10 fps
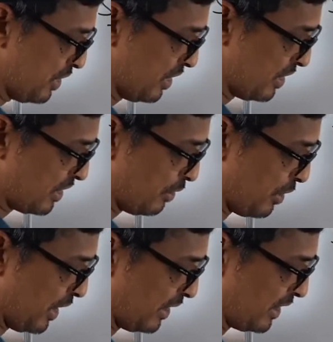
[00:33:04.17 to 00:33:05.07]

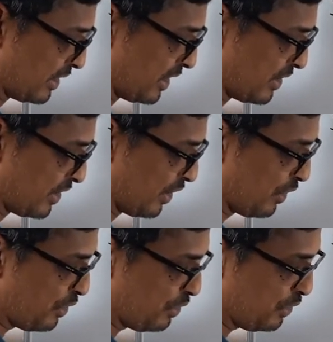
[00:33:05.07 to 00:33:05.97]
Similarly, this is
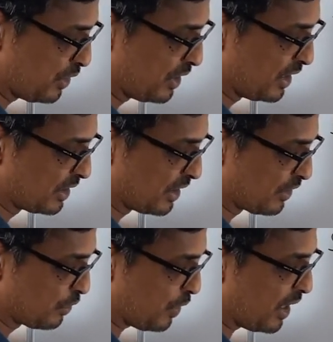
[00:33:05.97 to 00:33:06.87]
0, this
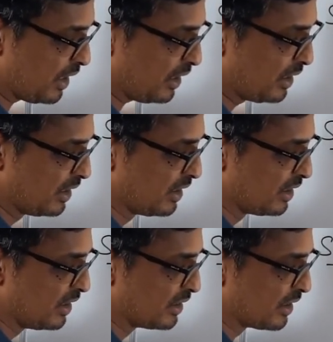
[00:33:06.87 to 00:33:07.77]
is 1,
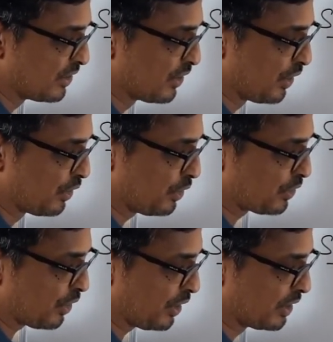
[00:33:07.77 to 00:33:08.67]
this is 0,
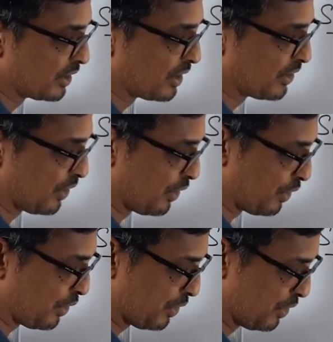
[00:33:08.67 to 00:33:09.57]
sorry, this is
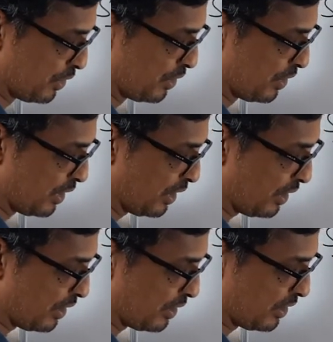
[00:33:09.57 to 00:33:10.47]
0,
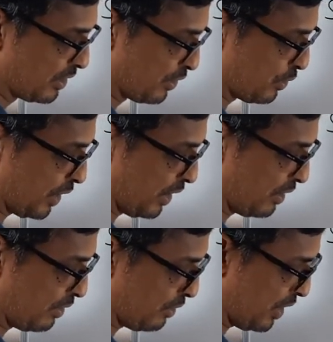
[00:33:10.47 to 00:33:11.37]
here, this is 1.
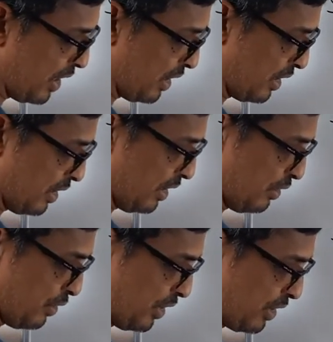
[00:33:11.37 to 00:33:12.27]
Okay, I
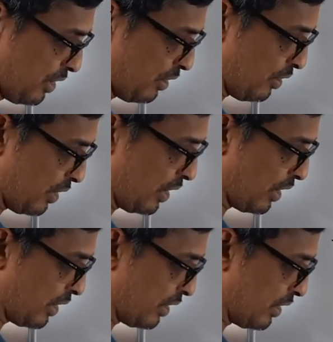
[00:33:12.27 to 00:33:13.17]
wrote it in the wrong
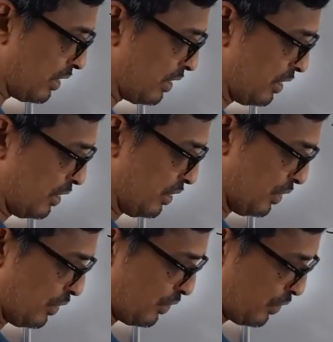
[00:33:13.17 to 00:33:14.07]
direction. So